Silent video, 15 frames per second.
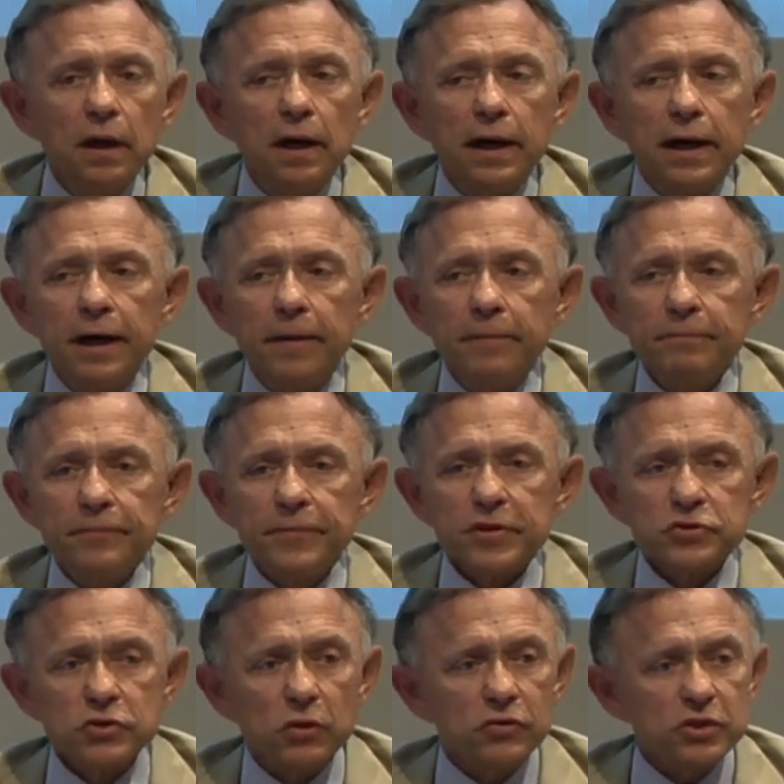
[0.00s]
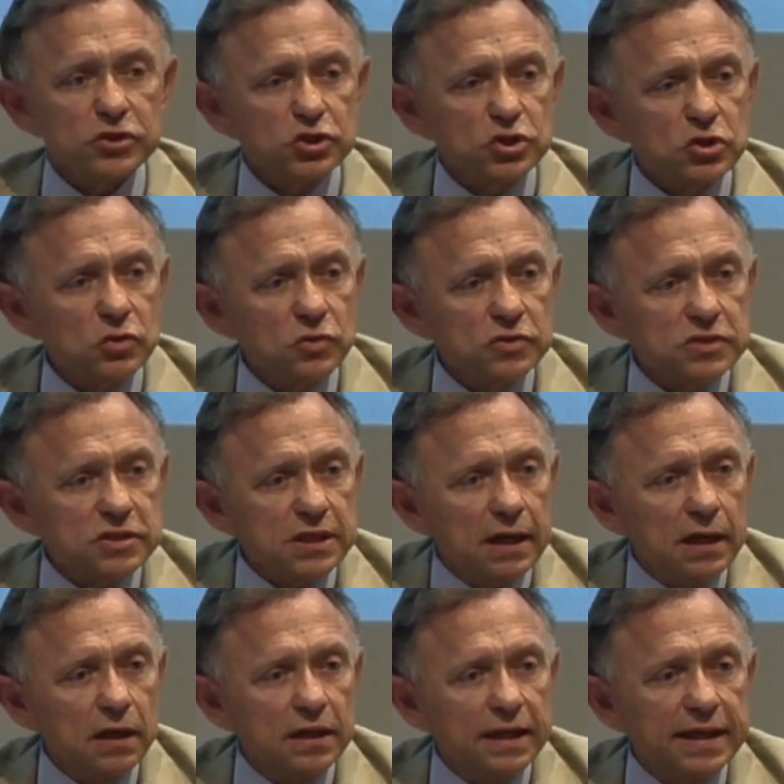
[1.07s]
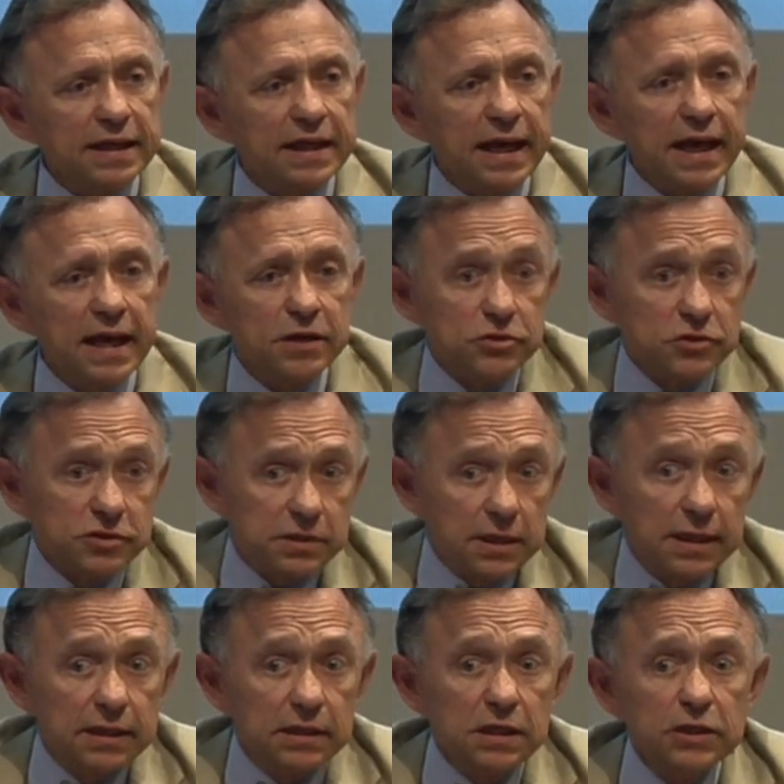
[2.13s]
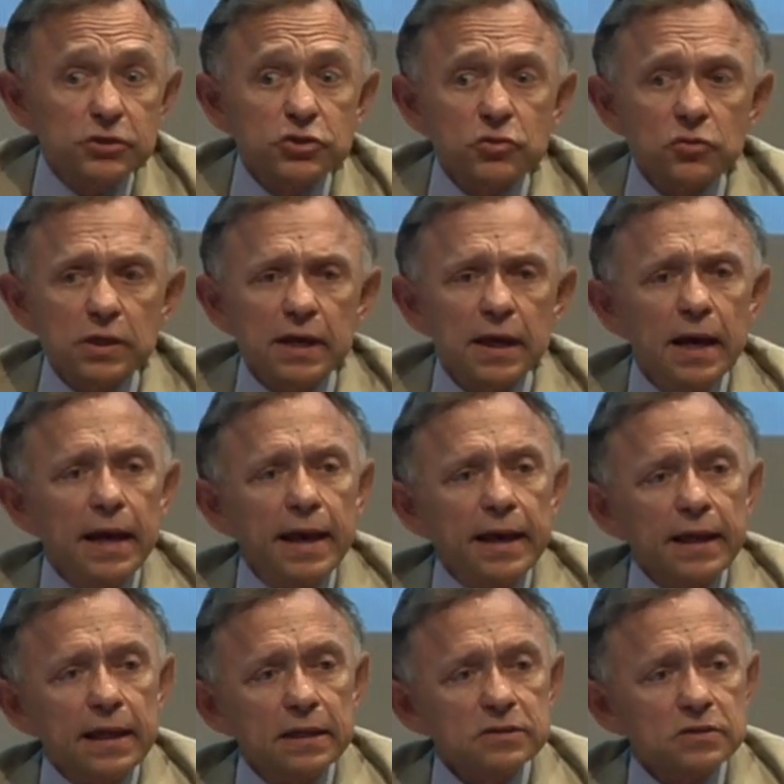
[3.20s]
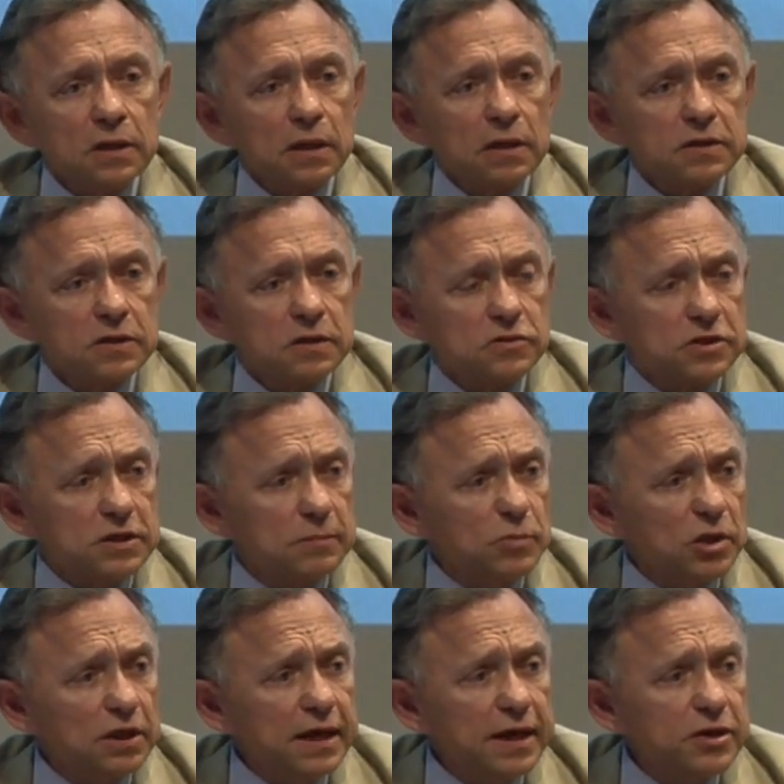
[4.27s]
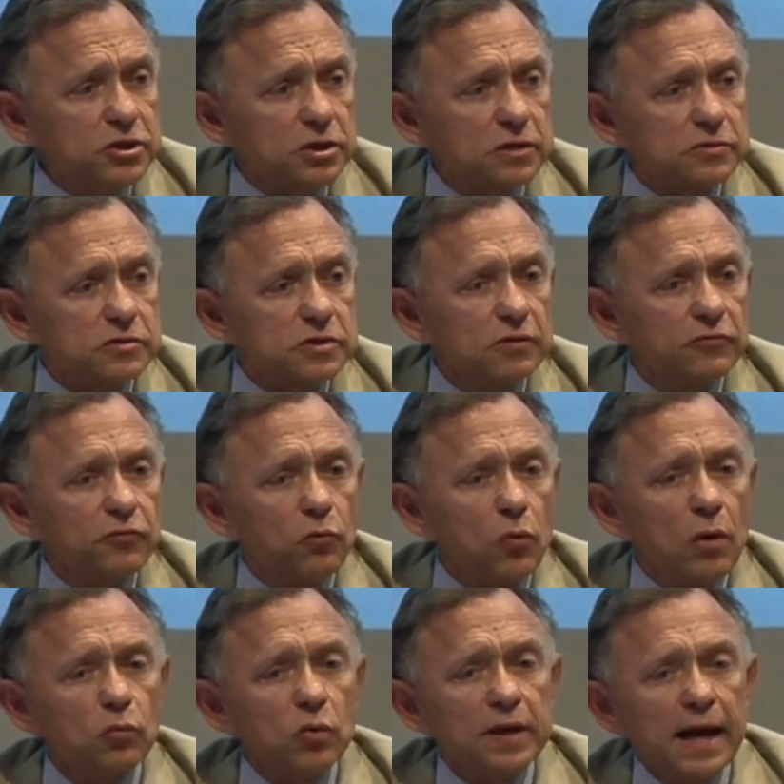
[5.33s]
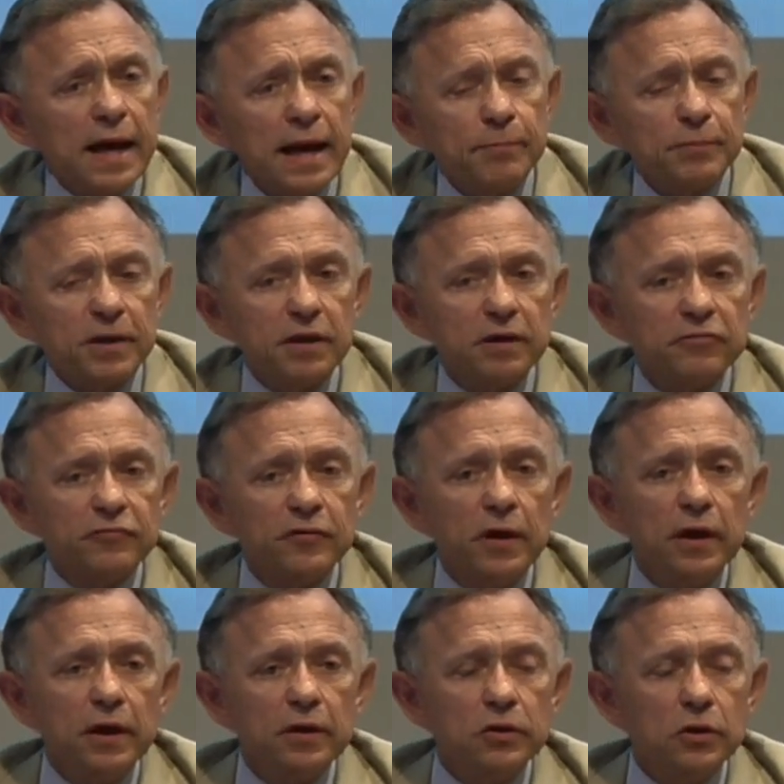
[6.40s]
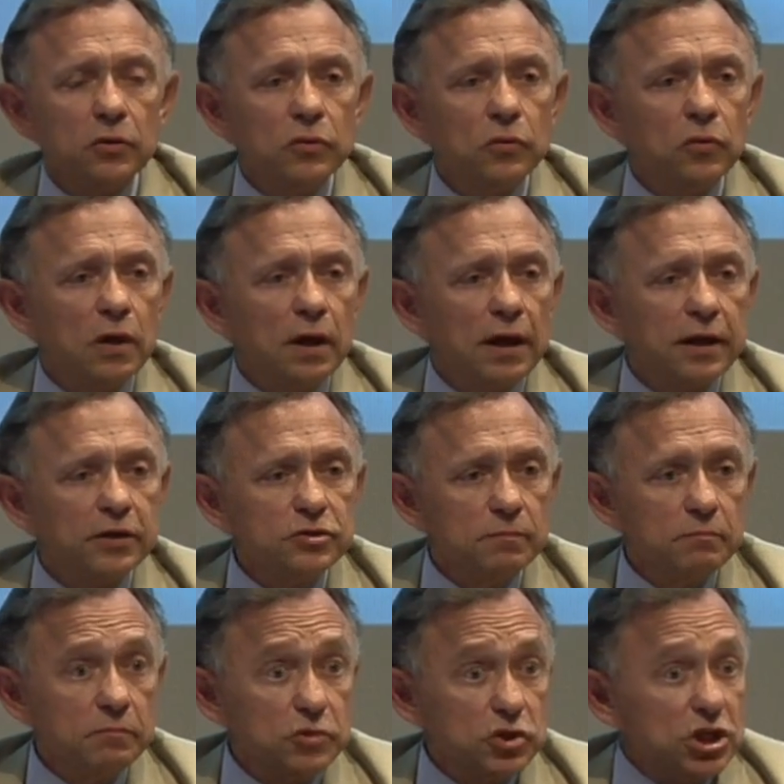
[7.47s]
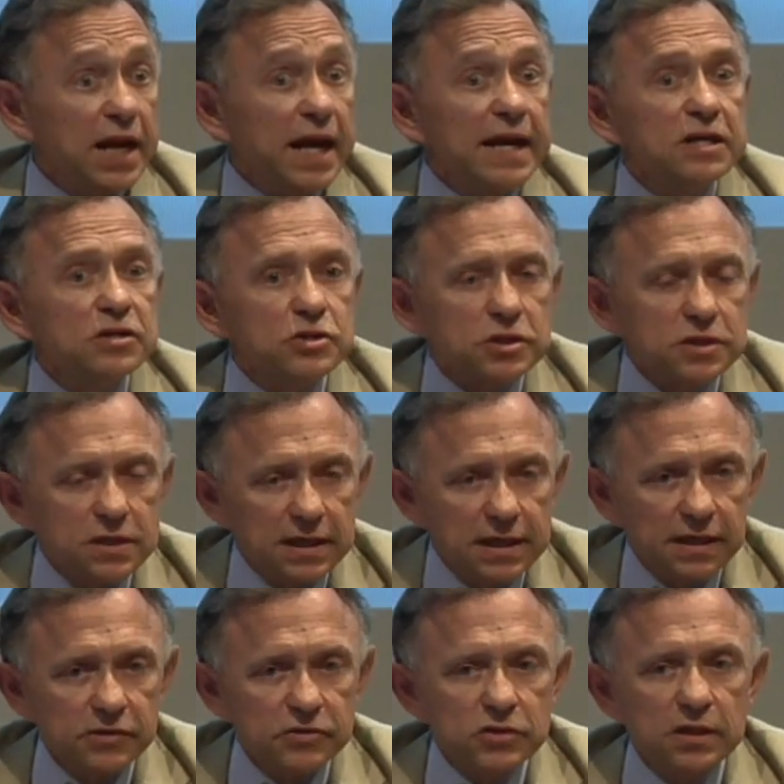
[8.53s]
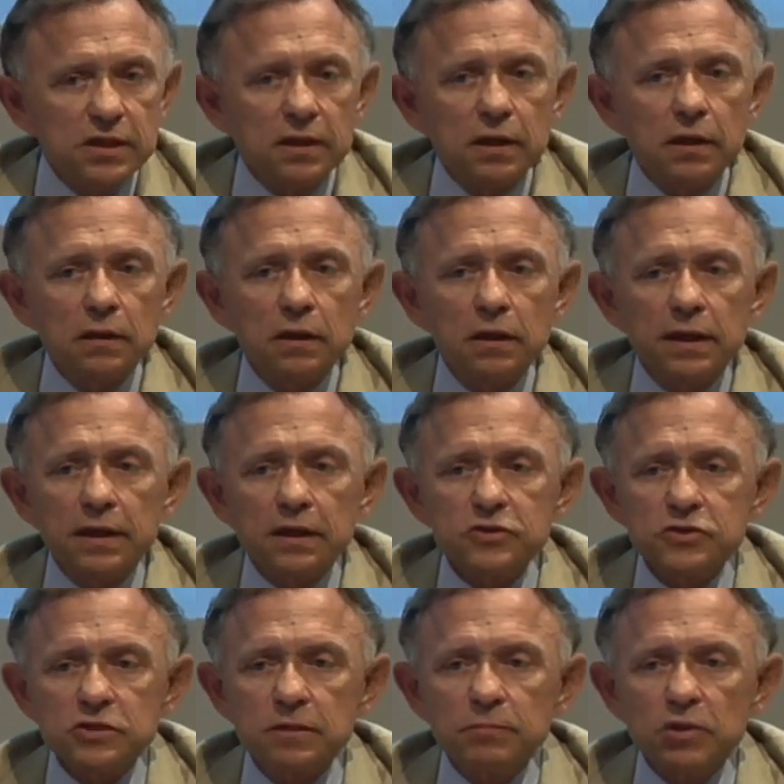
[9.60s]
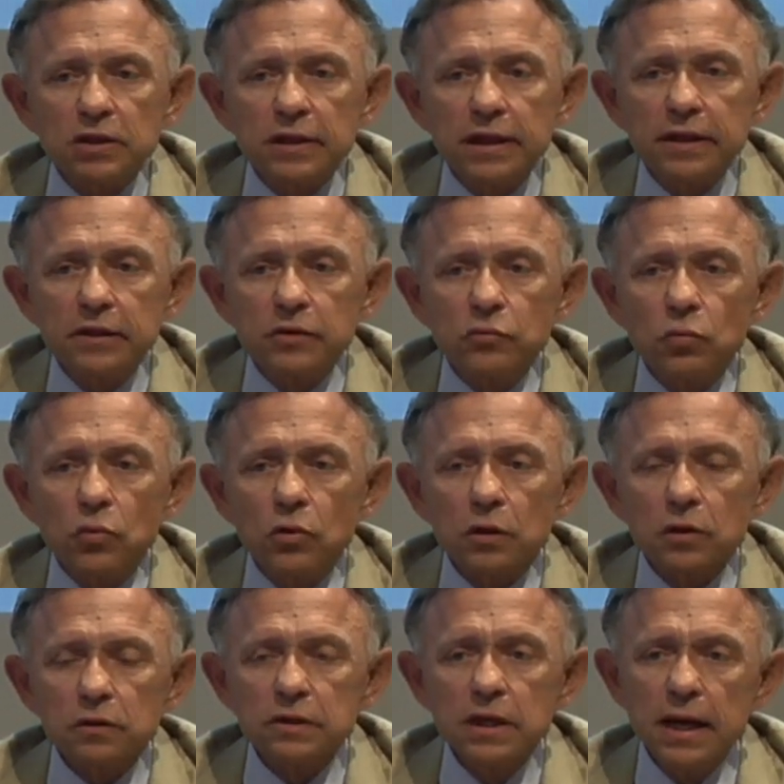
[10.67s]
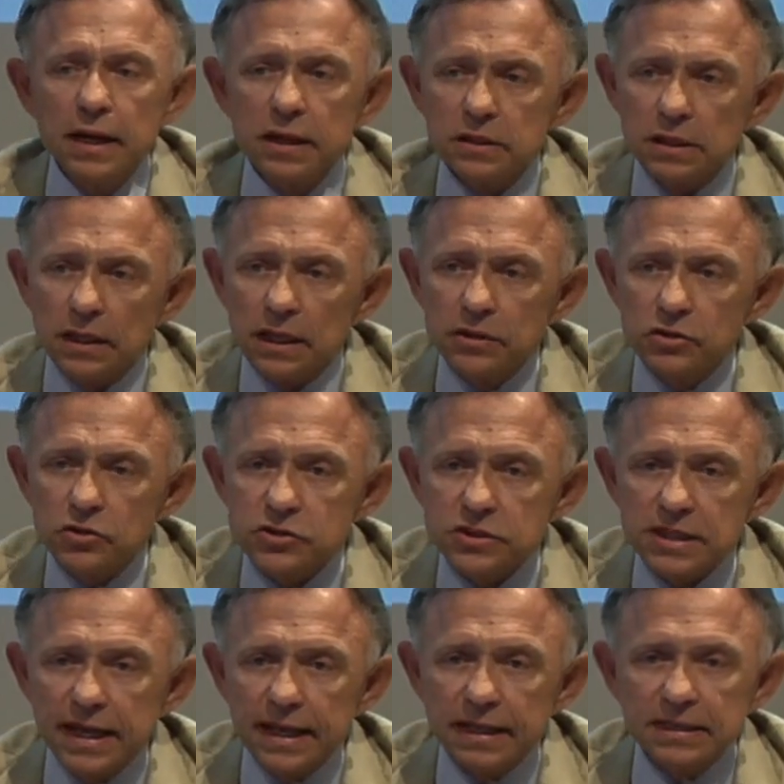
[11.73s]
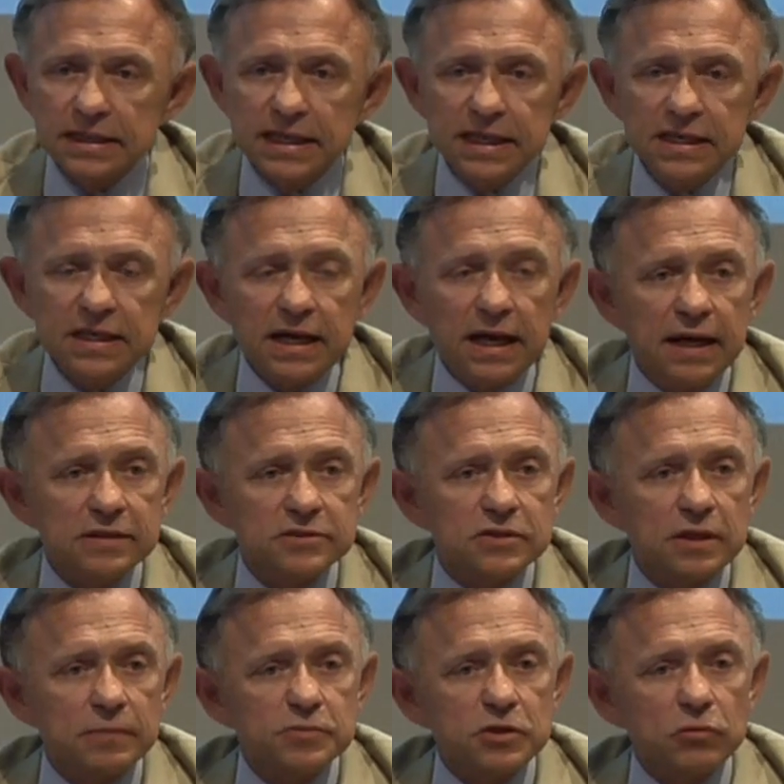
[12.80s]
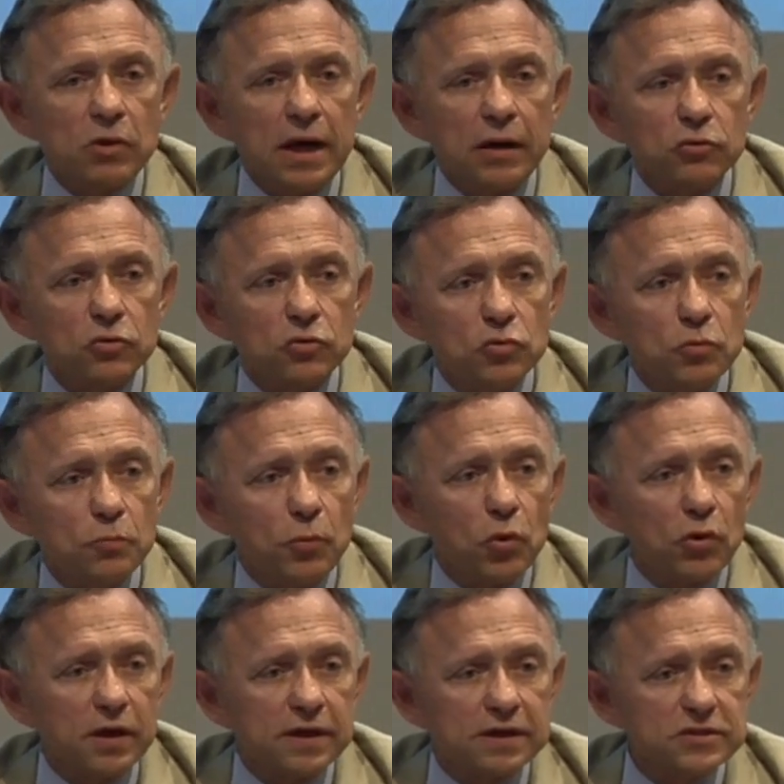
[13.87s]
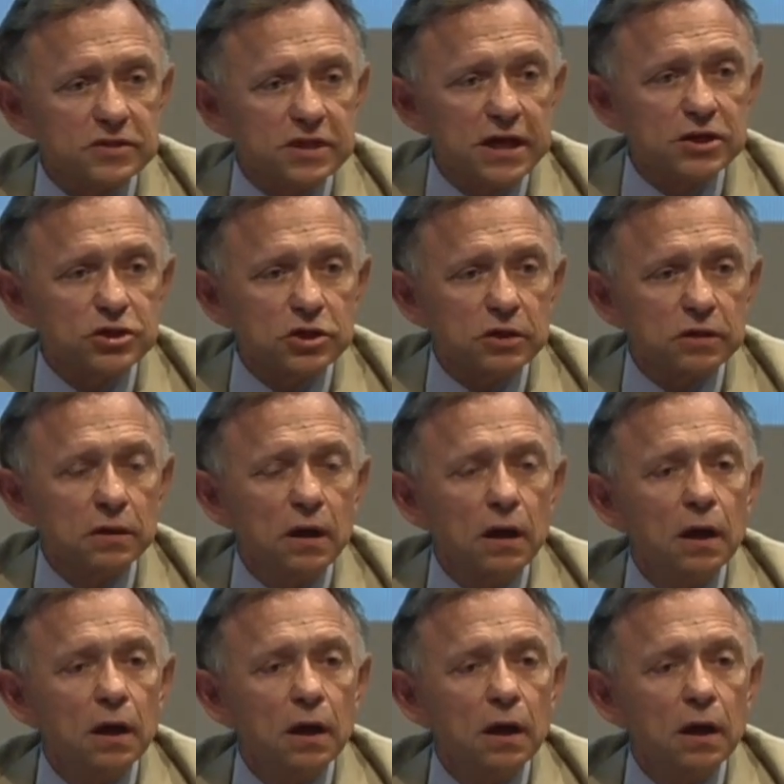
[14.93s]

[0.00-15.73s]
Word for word: um, so that students are engaged, say, in history in simulations of what would happen if you uh, change things in a, in a simulated world, to understand key concepts around group organization,